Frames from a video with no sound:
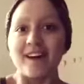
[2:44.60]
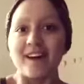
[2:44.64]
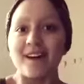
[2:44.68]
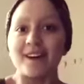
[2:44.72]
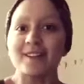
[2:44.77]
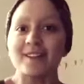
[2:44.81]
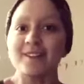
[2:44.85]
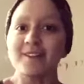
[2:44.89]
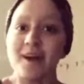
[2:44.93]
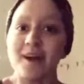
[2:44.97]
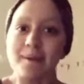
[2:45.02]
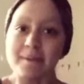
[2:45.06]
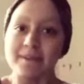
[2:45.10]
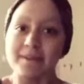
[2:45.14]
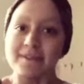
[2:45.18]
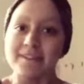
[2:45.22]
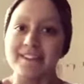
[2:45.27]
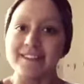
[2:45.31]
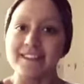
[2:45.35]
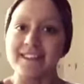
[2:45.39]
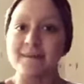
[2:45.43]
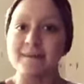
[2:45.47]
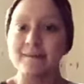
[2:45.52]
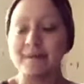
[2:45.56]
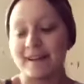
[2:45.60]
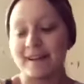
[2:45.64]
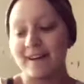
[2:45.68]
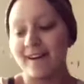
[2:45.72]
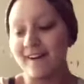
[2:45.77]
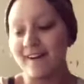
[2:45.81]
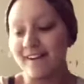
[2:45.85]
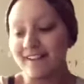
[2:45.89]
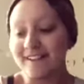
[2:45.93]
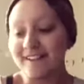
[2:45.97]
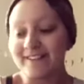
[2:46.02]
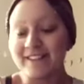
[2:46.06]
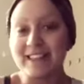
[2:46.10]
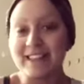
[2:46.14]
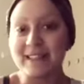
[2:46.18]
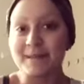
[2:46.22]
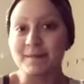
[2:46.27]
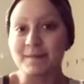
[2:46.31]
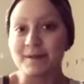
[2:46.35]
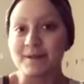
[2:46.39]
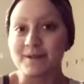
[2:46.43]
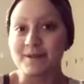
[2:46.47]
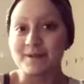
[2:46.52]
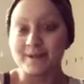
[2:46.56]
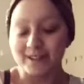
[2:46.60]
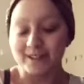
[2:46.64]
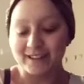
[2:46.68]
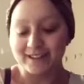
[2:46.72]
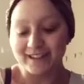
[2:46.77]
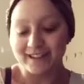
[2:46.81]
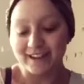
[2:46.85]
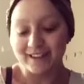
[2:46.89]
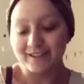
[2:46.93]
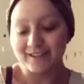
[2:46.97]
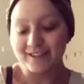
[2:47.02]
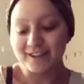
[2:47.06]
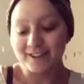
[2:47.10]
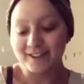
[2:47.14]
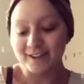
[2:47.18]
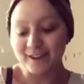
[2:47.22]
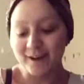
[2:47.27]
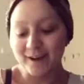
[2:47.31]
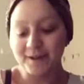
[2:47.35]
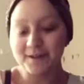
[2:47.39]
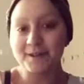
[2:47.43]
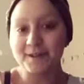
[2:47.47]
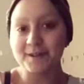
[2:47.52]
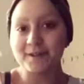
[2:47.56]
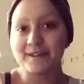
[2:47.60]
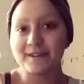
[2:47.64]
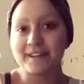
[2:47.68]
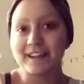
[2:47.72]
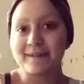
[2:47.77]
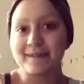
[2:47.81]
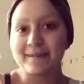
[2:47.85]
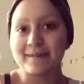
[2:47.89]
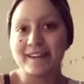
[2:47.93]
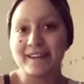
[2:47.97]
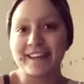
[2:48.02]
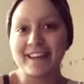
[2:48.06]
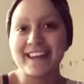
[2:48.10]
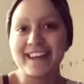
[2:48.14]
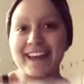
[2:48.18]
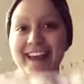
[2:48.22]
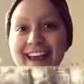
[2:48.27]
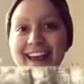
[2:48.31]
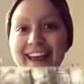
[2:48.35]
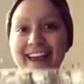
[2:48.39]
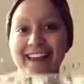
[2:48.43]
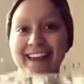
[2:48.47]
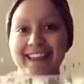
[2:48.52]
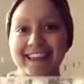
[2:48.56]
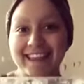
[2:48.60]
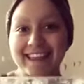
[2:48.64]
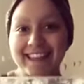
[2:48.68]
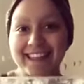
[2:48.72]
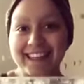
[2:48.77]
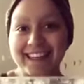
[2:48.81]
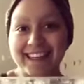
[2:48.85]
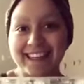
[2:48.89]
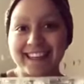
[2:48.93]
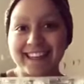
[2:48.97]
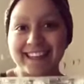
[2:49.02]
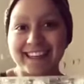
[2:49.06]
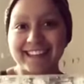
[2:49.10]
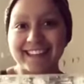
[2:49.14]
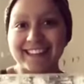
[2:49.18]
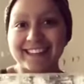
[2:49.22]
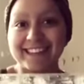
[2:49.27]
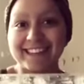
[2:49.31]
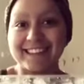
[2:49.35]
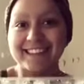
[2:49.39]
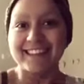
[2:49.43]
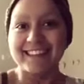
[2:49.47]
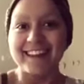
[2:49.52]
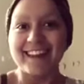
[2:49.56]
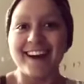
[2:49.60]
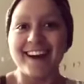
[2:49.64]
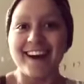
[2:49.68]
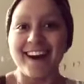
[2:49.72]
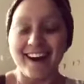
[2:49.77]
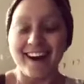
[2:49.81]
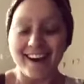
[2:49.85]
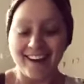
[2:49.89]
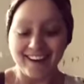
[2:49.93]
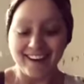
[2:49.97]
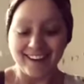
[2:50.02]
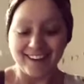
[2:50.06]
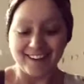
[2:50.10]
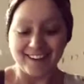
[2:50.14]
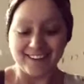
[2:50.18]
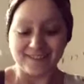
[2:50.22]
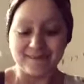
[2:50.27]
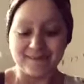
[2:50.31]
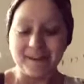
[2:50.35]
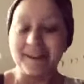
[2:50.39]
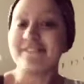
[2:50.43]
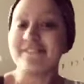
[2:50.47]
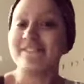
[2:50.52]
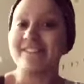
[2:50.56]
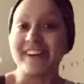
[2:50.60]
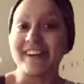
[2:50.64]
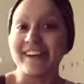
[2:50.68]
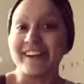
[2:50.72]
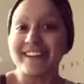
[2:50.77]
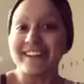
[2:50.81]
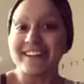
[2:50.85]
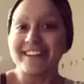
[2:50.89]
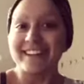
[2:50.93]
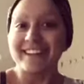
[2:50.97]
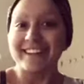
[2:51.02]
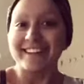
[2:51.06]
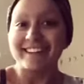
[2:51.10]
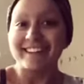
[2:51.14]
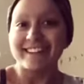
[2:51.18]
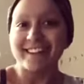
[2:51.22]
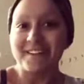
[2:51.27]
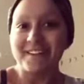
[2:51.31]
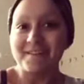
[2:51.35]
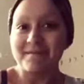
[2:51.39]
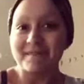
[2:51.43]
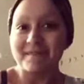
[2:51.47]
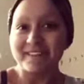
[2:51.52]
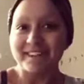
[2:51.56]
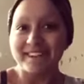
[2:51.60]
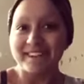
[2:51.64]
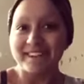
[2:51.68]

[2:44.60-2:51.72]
On top of sending me all of this beautiful stuff, she also sent me these. I'm very excited to open